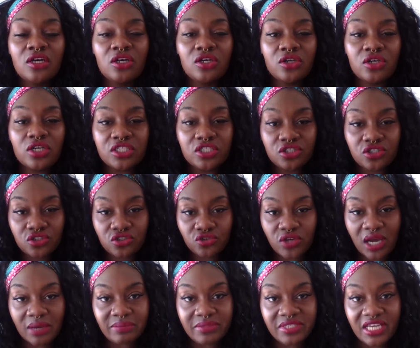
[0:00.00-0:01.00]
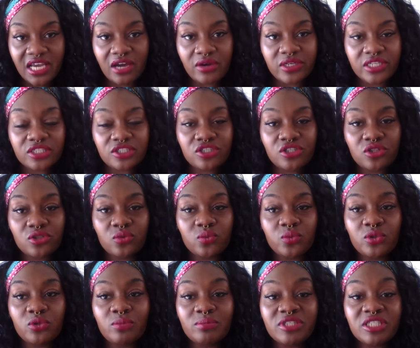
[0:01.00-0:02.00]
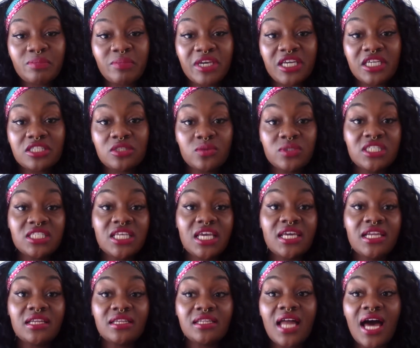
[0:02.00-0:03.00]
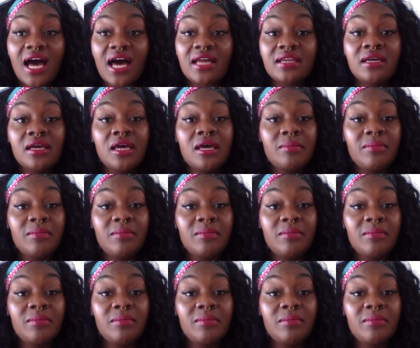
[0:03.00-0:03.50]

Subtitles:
You could just drop down into the womb space. We say it a lot.